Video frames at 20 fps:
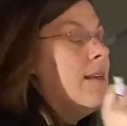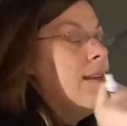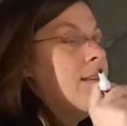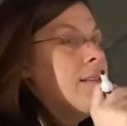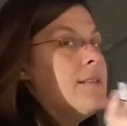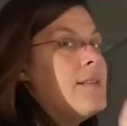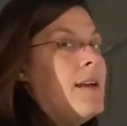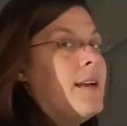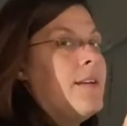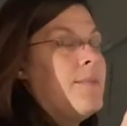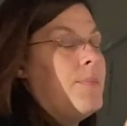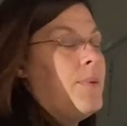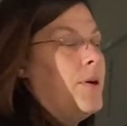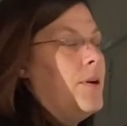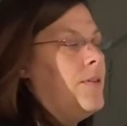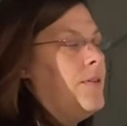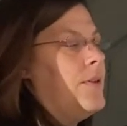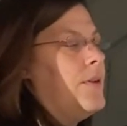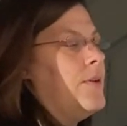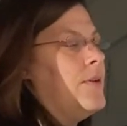Second
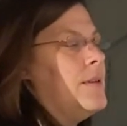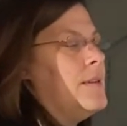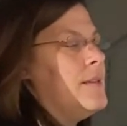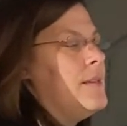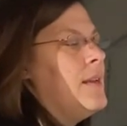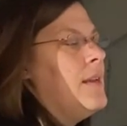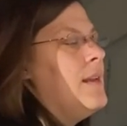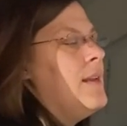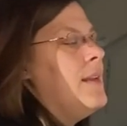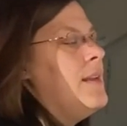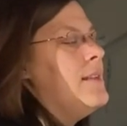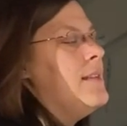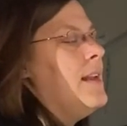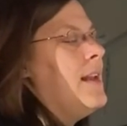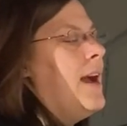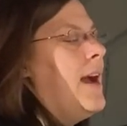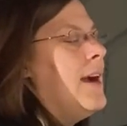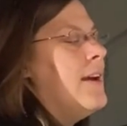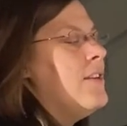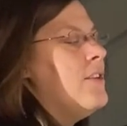part though is it
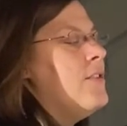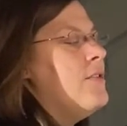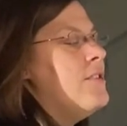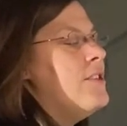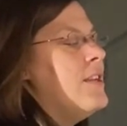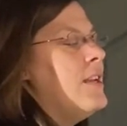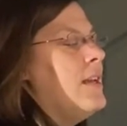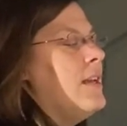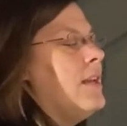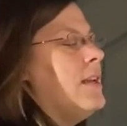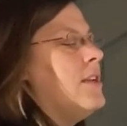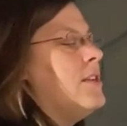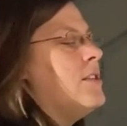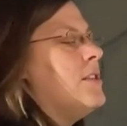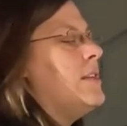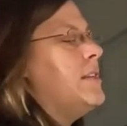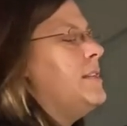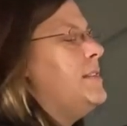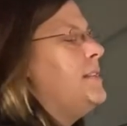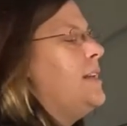how do you change
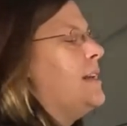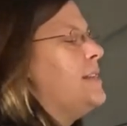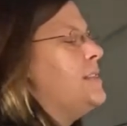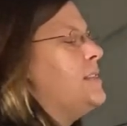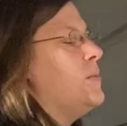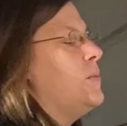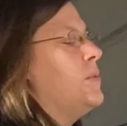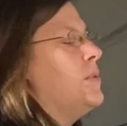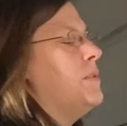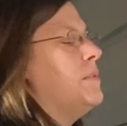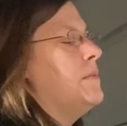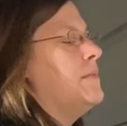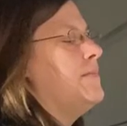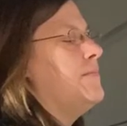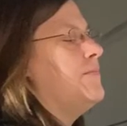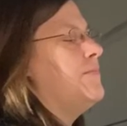a decimal?